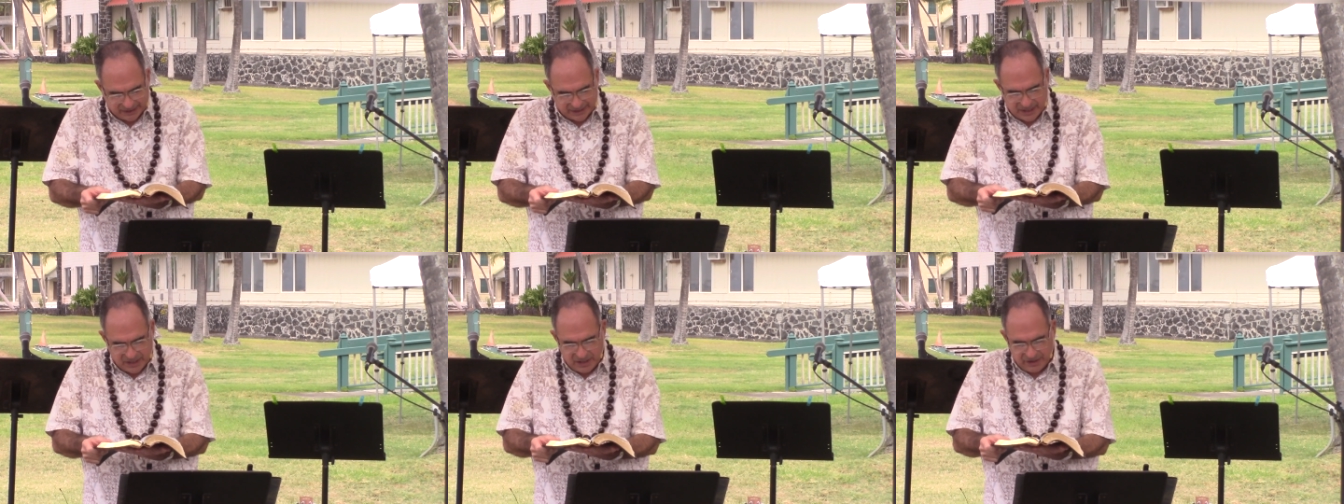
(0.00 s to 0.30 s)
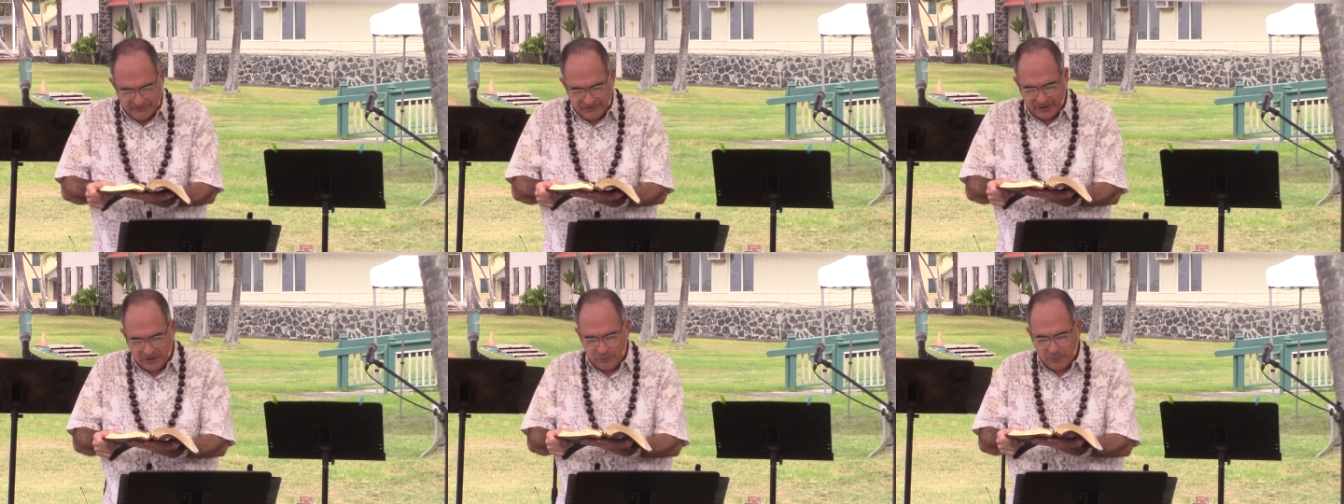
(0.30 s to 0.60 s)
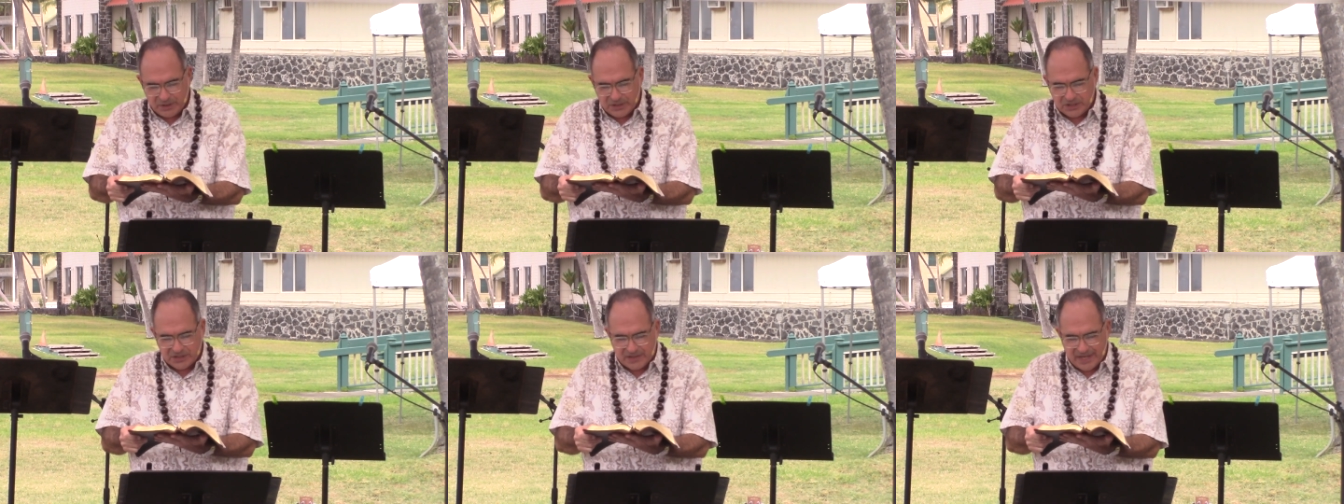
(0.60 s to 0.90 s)
my covenant
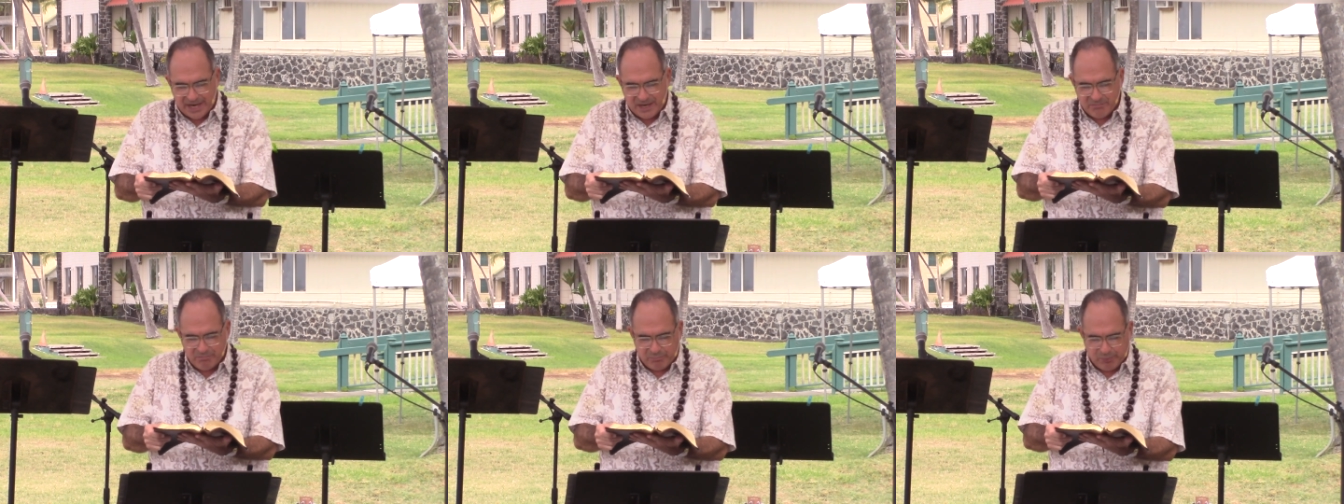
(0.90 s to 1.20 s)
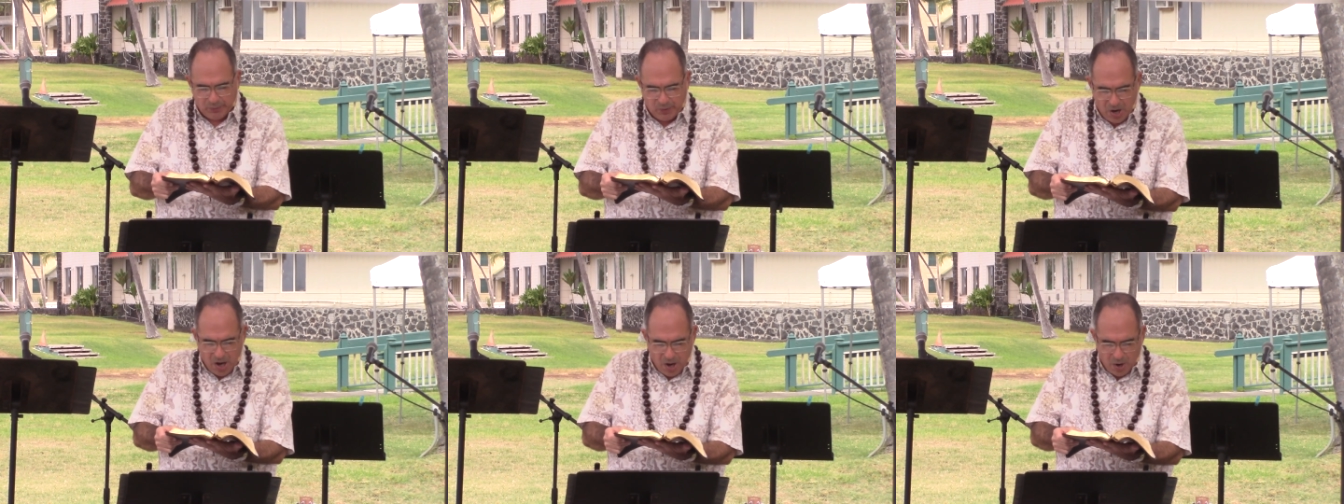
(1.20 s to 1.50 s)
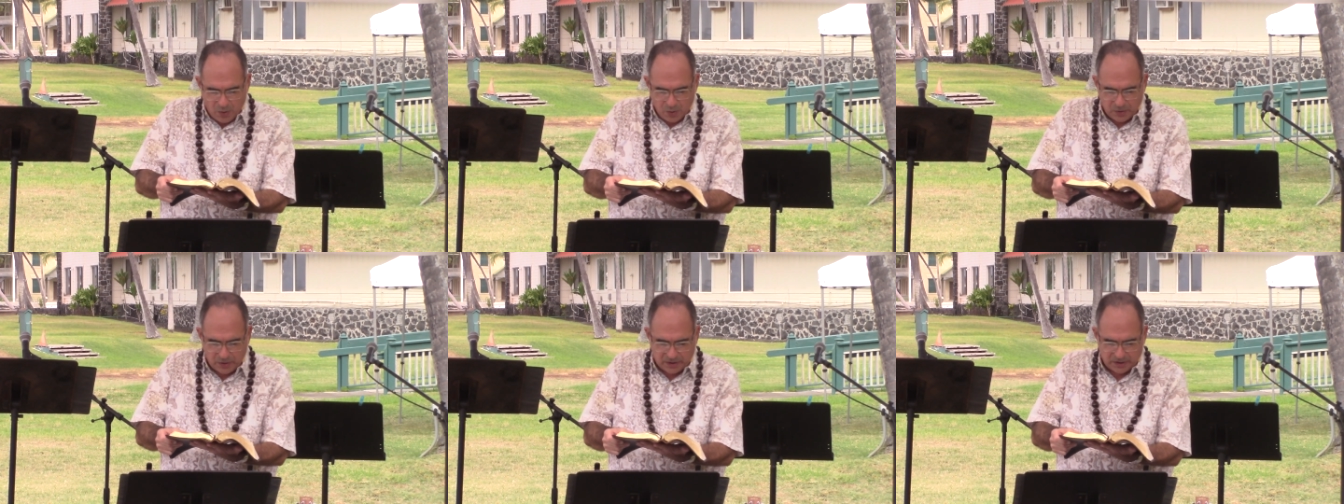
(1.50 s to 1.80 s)
which they
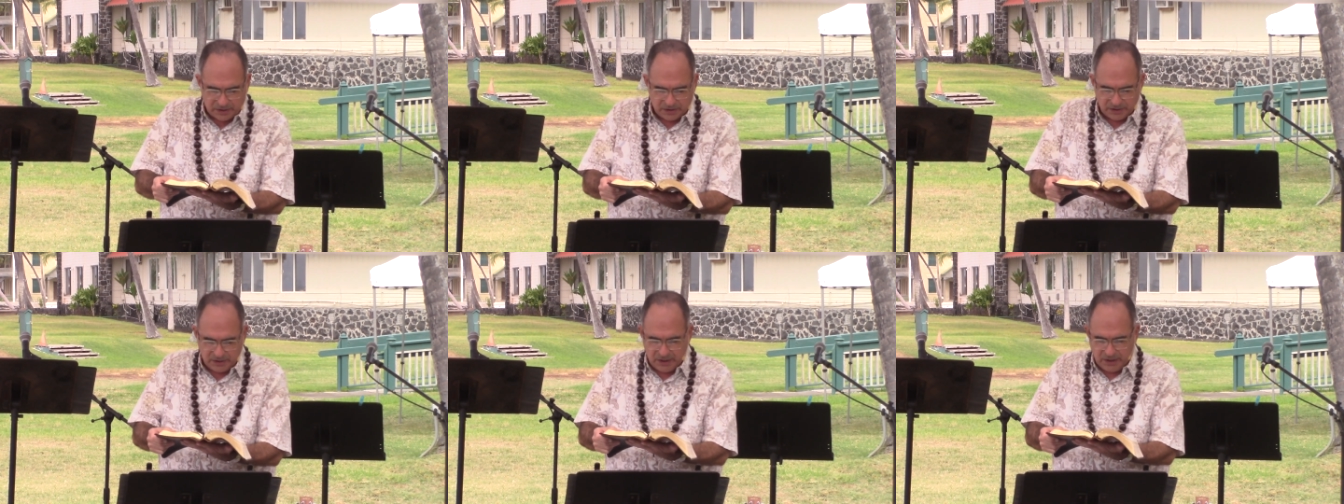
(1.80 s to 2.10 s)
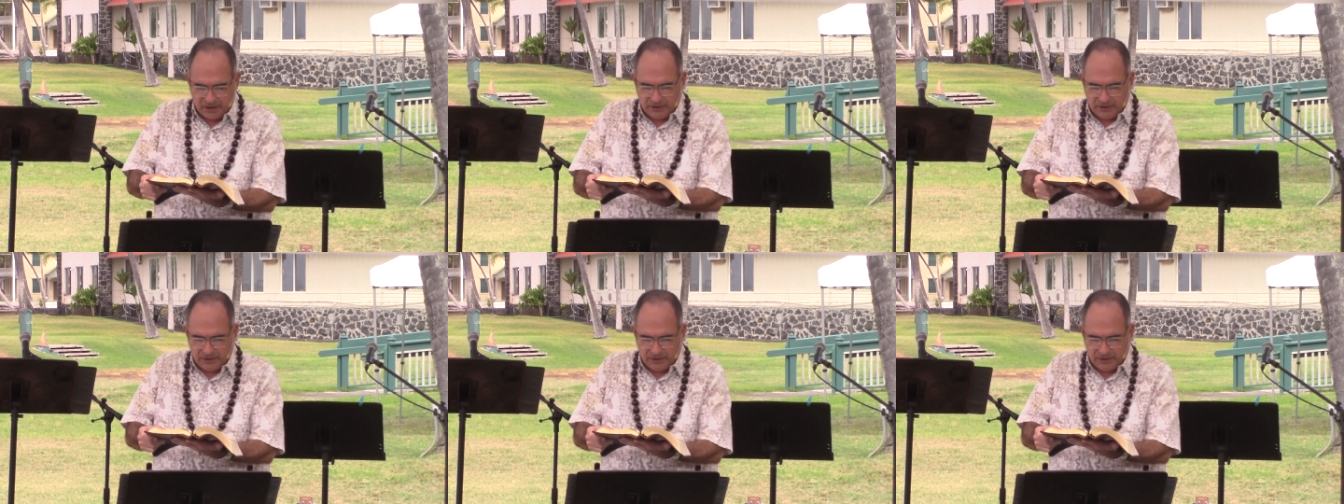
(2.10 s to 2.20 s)
broke,